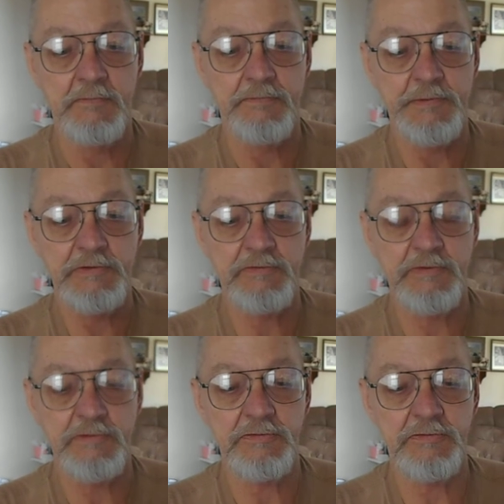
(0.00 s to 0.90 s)
It's
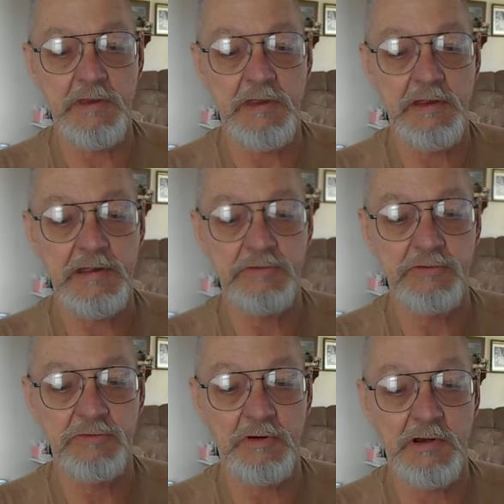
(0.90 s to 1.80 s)
this guess
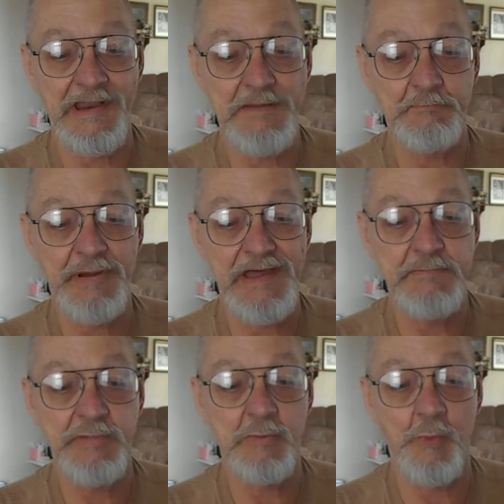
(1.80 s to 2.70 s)
it's a lamp pipe,
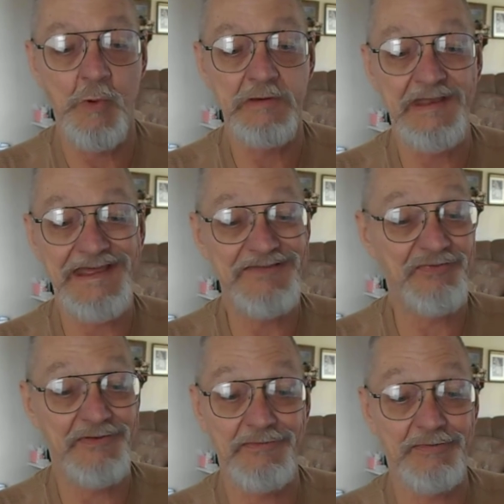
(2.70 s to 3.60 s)
1/8
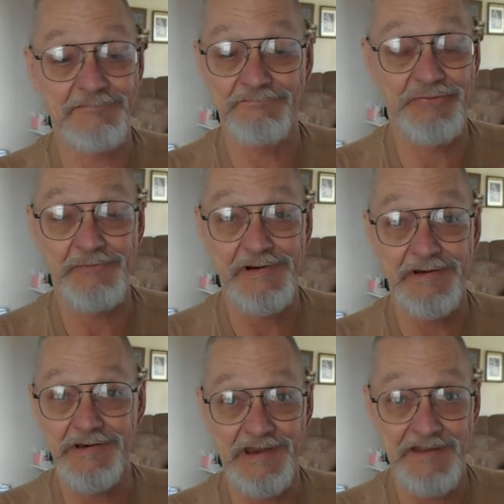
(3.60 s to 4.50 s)

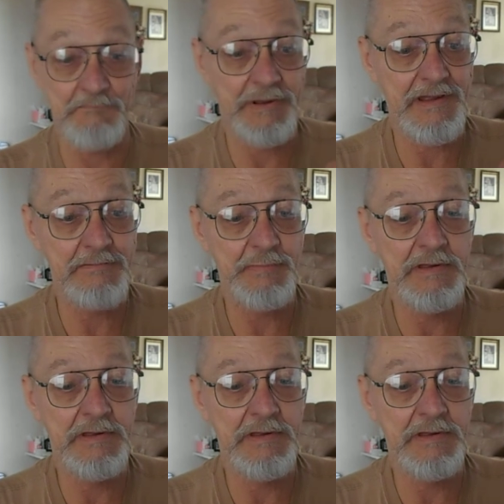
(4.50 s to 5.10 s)
threaded lamp pipe,